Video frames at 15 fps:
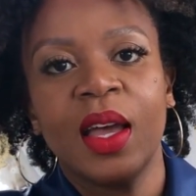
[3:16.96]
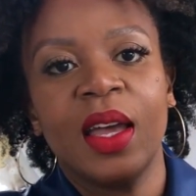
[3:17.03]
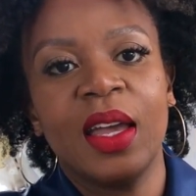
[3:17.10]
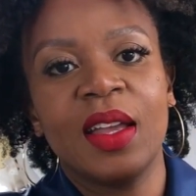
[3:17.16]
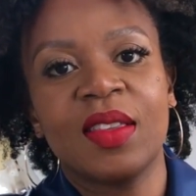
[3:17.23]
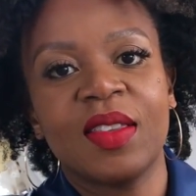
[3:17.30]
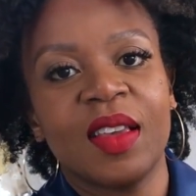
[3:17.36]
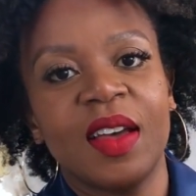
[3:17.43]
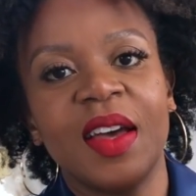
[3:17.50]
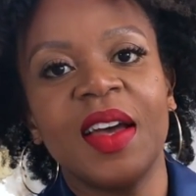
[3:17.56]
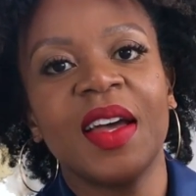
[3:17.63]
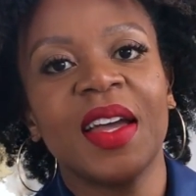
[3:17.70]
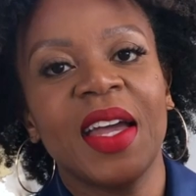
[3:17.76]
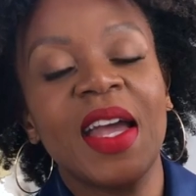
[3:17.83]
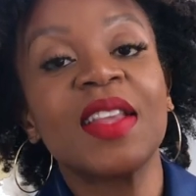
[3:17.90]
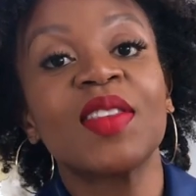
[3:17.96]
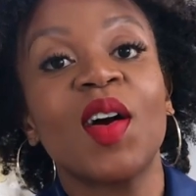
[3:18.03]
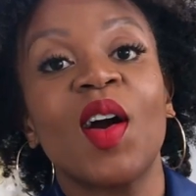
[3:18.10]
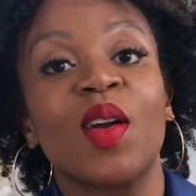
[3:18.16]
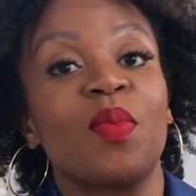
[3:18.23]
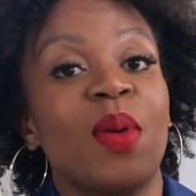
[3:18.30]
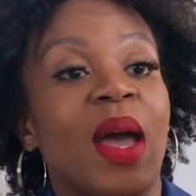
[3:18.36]
It's, it's a
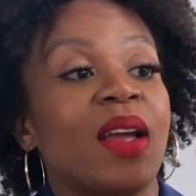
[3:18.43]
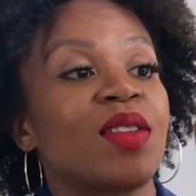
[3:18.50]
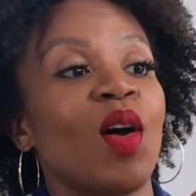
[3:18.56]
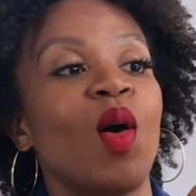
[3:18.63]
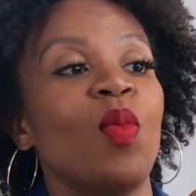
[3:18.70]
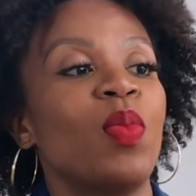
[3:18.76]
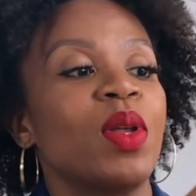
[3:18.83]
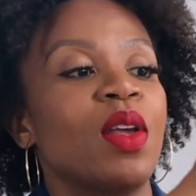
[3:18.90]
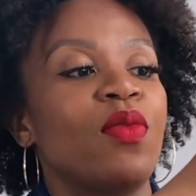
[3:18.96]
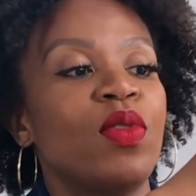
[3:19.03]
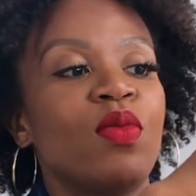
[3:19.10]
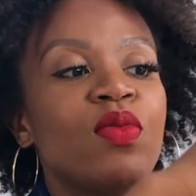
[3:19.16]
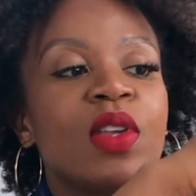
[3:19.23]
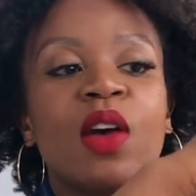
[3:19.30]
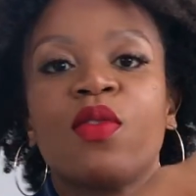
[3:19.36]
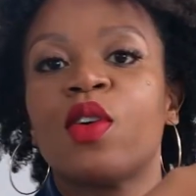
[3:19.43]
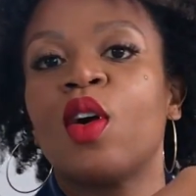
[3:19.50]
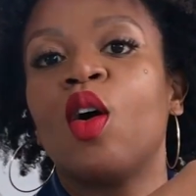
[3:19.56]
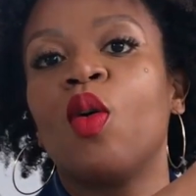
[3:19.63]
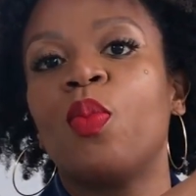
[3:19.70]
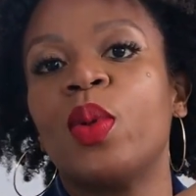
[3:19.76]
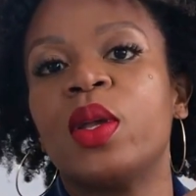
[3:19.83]
hard bag to open if you've never
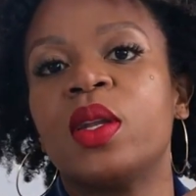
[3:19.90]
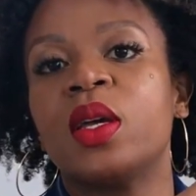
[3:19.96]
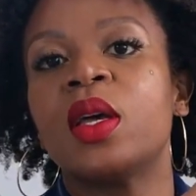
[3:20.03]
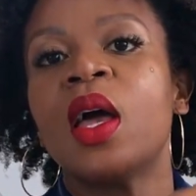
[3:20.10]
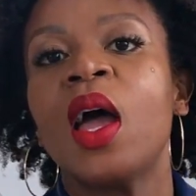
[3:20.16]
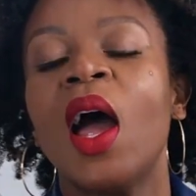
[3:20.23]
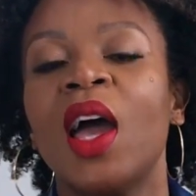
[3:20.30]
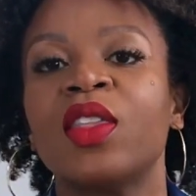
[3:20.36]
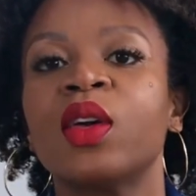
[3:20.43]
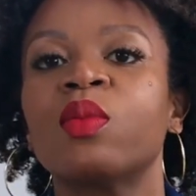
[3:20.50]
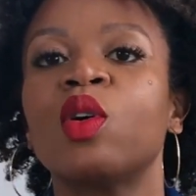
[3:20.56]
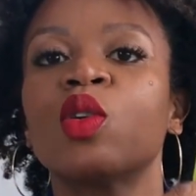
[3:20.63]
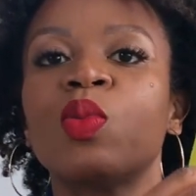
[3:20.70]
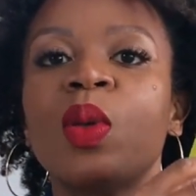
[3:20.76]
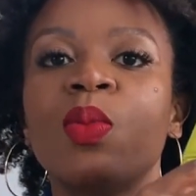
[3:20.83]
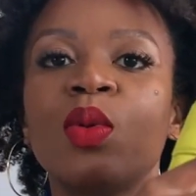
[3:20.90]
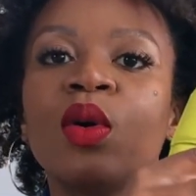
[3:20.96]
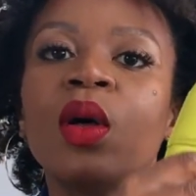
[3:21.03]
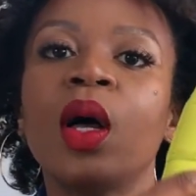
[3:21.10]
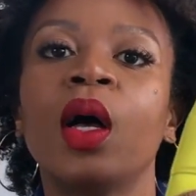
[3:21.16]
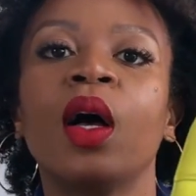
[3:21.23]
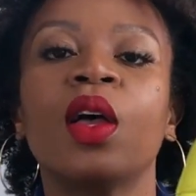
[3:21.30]
opened it. I think most
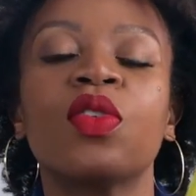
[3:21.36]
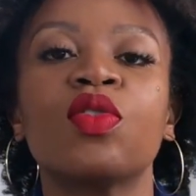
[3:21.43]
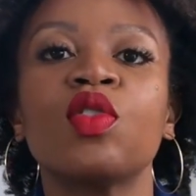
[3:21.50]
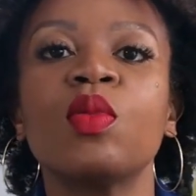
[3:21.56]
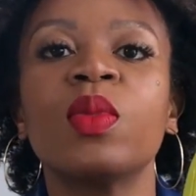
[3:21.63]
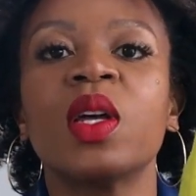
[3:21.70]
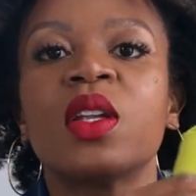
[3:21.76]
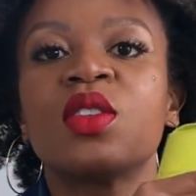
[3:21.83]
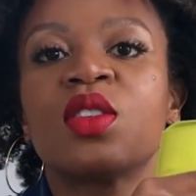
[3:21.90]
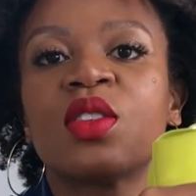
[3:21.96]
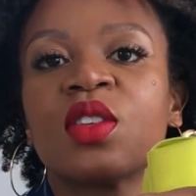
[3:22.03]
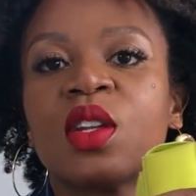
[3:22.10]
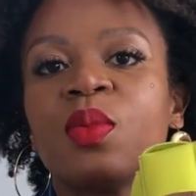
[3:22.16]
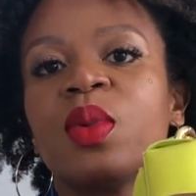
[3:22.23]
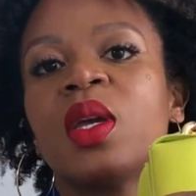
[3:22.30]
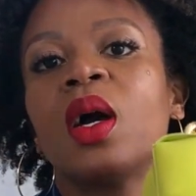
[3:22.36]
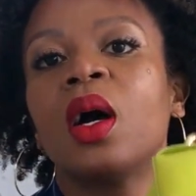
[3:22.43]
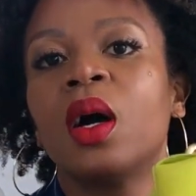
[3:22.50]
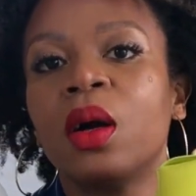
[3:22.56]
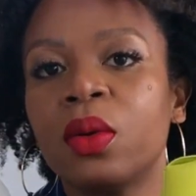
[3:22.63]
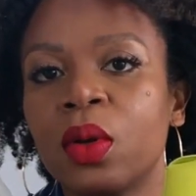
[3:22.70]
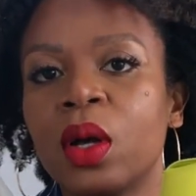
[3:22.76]
people assume that it's just gonna be a,
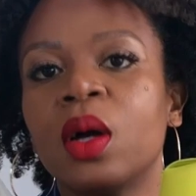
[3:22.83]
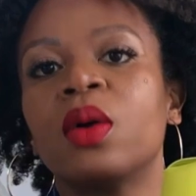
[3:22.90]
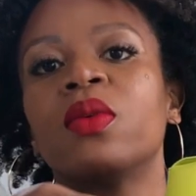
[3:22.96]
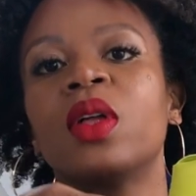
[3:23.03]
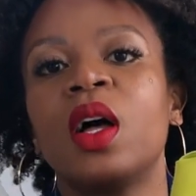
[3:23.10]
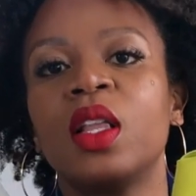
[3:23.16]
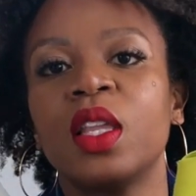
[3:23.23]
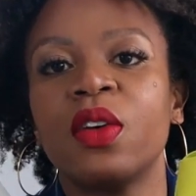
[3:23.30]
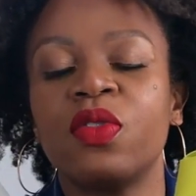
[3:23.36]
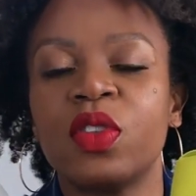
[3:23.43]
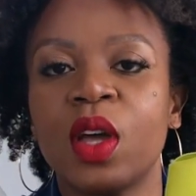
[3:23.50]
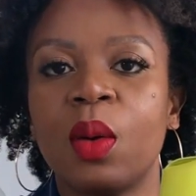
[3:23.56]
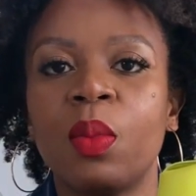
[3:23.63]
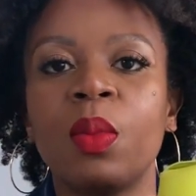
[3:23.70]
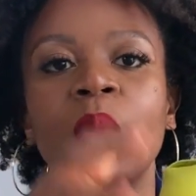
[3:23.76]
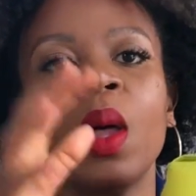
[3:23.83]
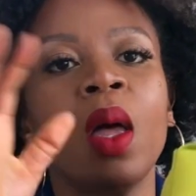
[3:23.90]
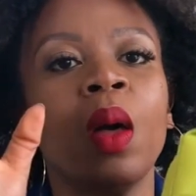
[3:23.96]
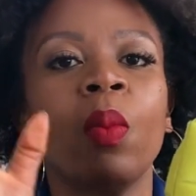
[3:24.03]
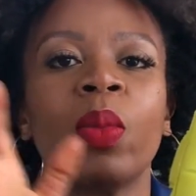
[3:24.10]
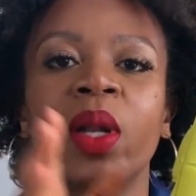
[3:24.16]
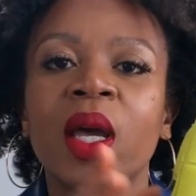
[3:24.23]
a, a lift up.
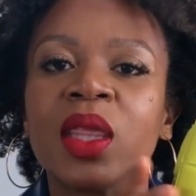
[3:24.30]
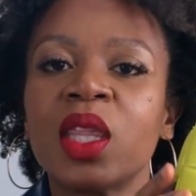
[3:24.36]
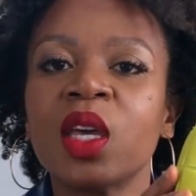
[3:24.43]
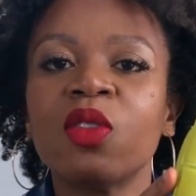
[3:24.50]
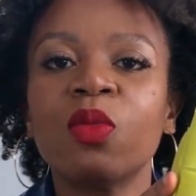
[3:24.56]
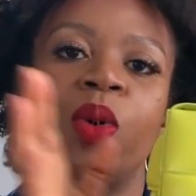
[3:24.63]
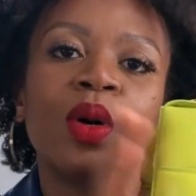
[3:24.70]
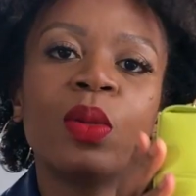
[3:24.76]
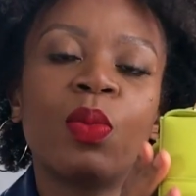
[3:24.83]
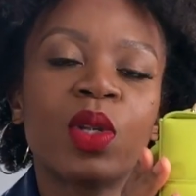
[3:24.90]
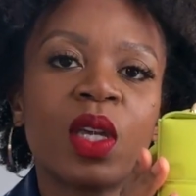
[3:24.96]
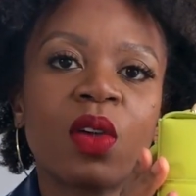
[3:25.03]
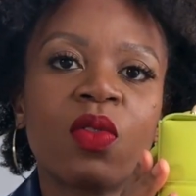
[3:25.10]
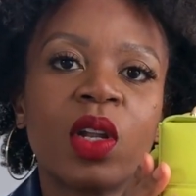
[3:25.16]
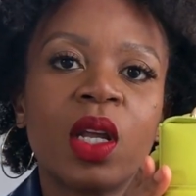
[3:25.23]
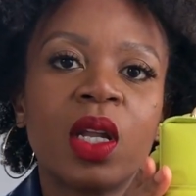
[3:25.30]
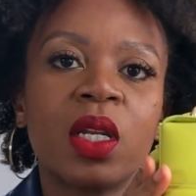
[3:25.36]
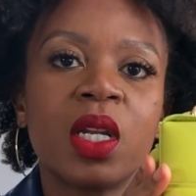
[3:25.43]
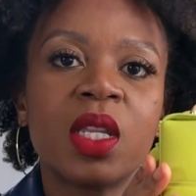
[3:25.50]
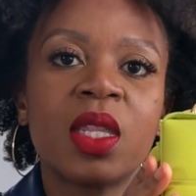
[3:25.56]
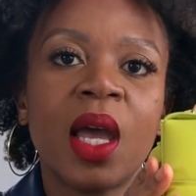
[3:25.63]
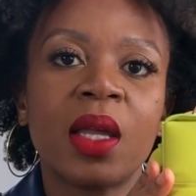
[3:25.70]
But I think Bottega Veneta
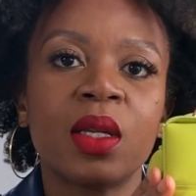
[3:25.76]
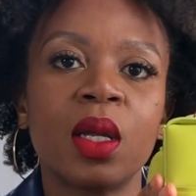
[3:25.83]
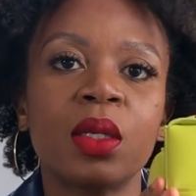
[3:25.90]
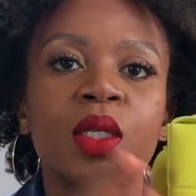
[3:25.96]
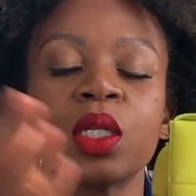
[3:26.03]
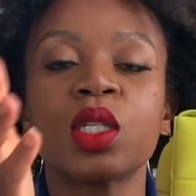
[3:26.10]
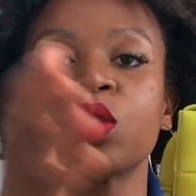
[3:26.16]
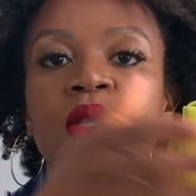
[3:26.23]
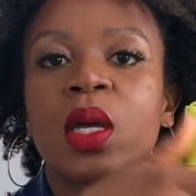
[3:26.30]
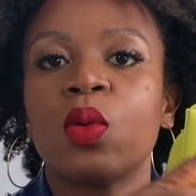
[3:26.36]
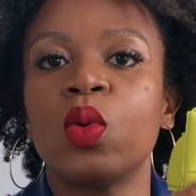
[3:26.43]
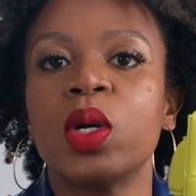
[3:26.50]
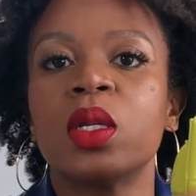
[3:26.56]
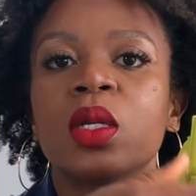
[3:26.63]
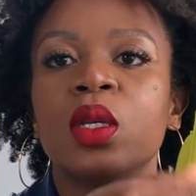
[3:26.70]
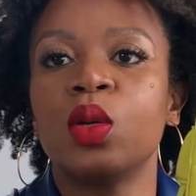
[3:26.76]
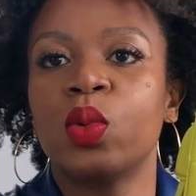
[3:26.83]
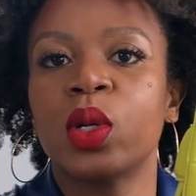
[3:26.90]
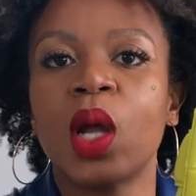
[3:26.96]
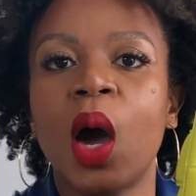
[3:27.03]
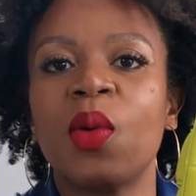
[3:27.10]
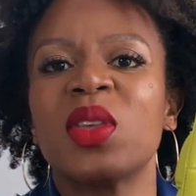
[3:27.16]
did that just so they wouldn't, you
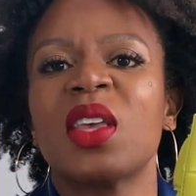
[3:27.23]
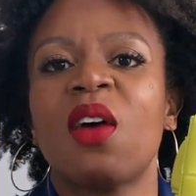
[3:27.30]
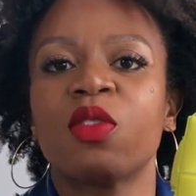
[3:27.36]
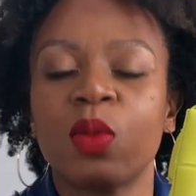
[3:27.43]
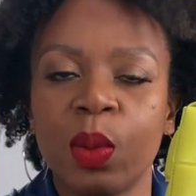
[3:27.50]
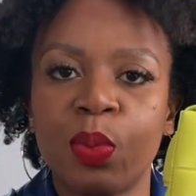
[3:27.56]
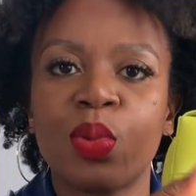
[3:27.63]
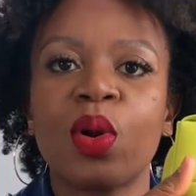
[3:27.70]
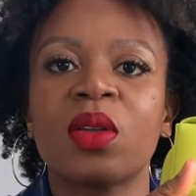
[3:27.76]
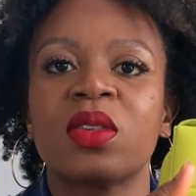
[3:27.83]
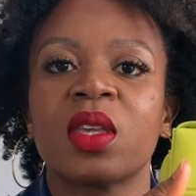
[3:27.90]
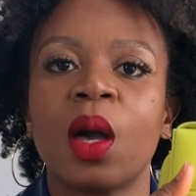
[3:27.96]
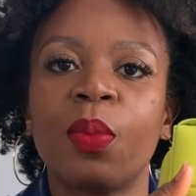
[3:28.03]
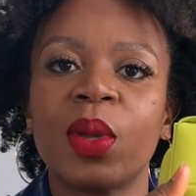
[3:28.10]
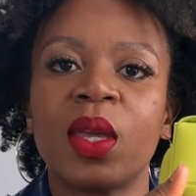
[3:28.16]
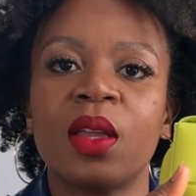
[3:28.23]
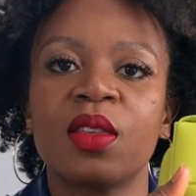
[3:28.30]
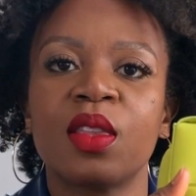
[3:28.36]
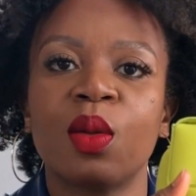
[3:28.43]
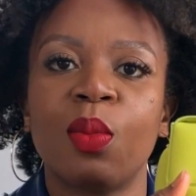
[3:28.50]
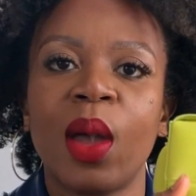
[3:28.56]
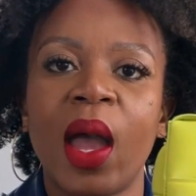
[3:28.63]
wouldn't always have to be pressing up
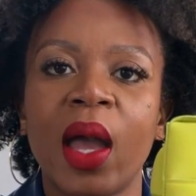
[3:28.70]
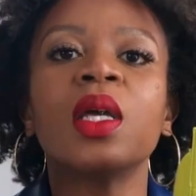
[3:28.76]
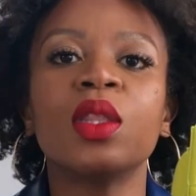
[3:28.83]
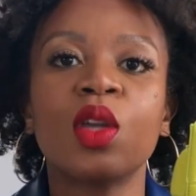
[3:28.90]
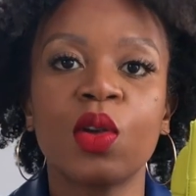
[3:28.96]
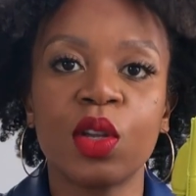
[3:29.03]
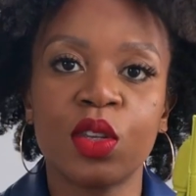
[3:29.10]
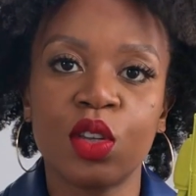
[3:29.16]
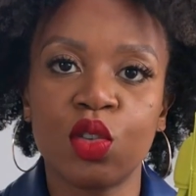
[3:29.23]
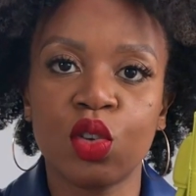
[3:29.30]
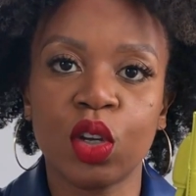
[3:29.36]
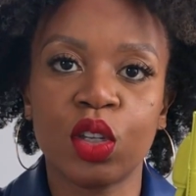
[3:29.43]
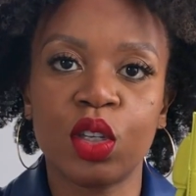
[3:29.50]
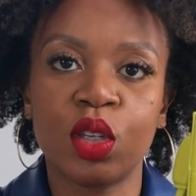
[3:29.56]
against the bag. There is a trick